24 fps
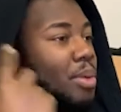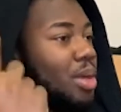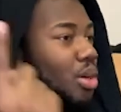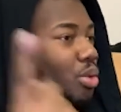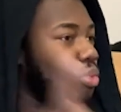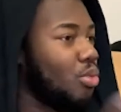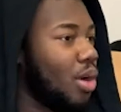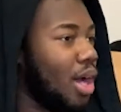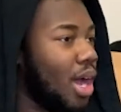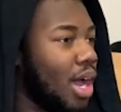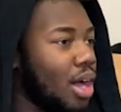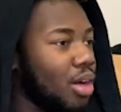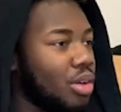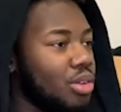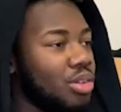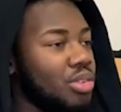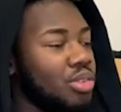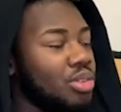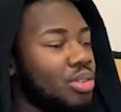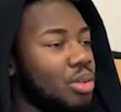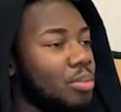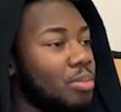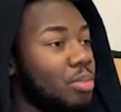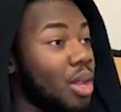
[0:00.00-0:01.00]
been
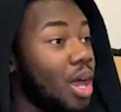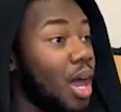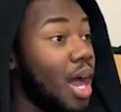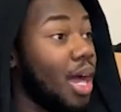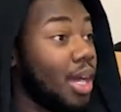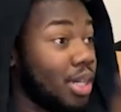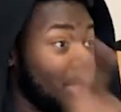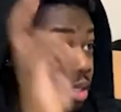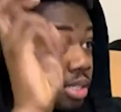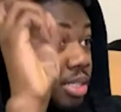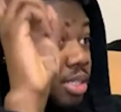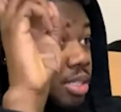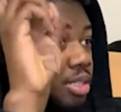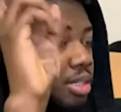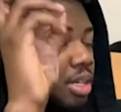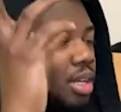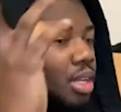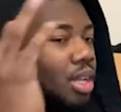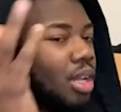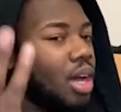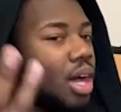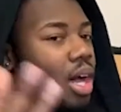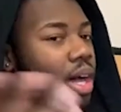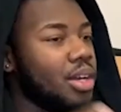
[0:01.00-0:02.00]
around the block
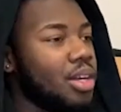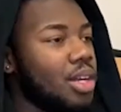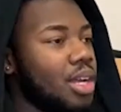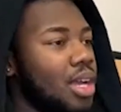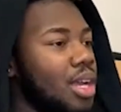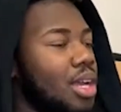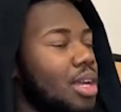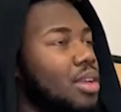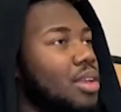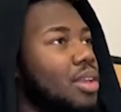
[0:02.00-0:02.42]
a lot,